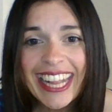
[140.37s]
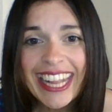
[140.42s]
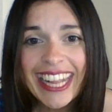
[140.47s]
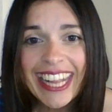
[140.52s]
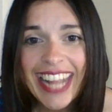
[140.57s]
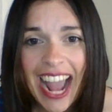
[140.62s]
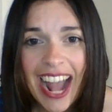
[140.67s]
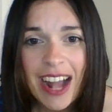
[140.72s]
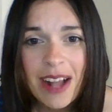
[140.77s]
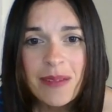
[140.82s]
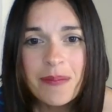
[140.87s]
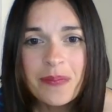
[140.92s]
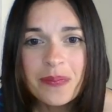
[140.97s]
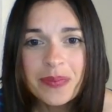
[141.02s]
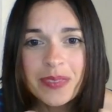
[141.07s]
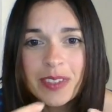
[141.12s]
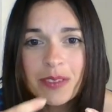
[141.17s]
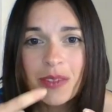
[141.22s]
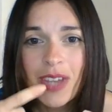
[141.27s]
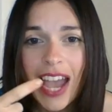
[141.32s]
Yeah,
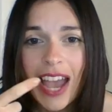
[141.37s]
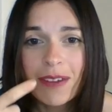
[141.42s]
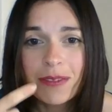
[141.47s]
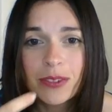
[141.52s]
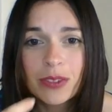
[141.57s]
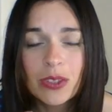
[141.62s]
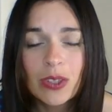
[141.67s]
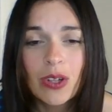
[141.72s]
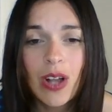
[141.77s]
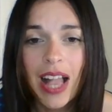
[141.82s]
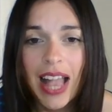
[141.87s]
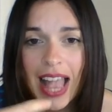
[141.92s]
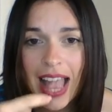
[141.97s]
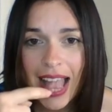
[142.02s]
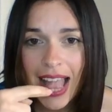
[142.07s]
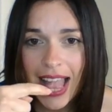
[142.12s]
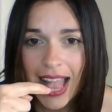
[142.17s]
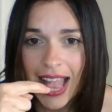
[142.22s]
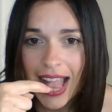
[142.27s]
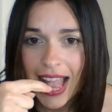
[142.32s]
we have to
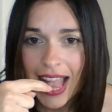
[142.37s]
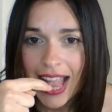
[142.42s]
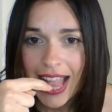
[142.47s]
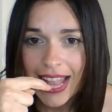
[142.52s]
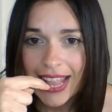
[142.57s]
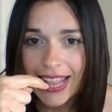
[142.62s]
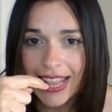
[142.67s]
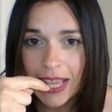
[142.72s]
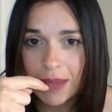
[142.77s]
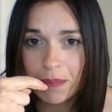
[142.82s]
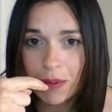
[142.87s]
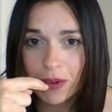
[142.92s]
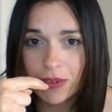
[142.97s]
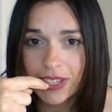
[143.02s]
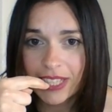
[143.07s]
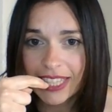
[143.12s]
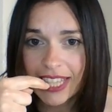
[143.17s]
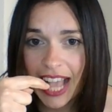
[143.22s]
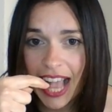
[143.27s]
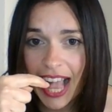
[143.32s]
tip
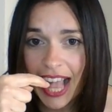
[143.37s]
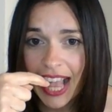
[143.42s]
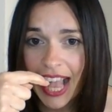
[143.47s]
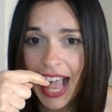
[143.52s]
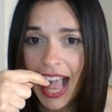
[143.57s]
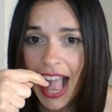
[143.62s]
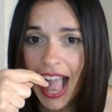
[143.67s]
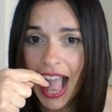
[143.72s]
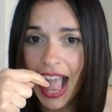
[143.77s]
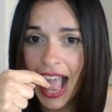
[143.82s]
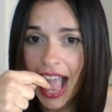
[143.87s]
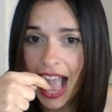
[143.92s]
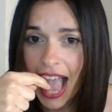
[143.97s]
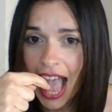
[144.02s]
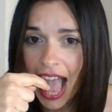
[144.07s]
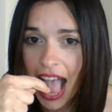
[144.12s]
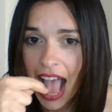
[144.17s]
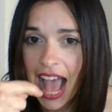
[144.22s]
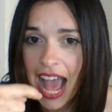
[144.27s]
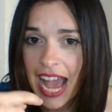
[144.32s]
our tongue
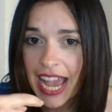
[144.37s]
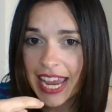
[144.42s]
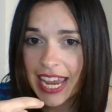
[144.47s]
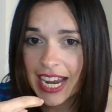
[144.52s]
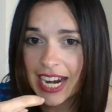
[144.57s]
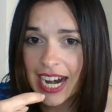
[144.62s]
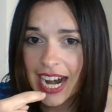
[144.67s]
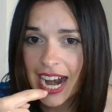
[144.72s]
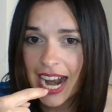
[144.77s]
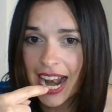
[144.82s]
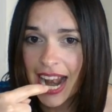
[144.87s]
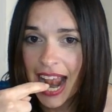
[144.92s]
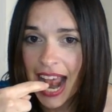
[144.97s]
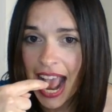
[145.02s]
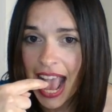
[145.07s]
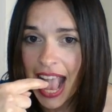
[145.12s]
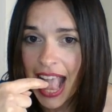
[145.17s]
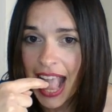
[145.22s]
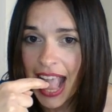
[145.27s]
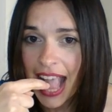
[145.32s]
here
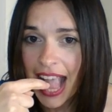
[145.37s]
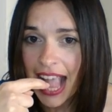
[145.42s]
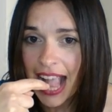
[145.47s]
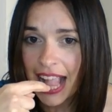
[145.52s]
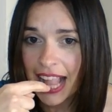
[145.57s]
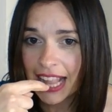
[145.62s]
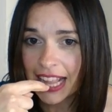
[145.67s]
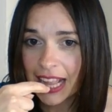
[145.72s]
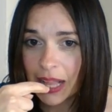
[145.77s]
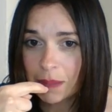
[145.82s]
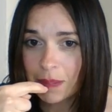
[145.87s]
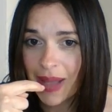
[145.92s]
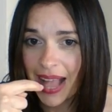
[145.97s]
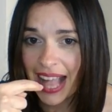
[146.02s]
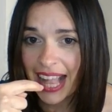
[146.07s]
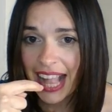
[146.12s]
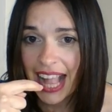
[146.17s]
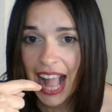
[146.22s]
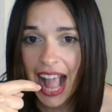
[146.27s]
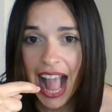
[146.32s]
in the
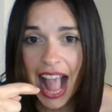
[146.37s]
back,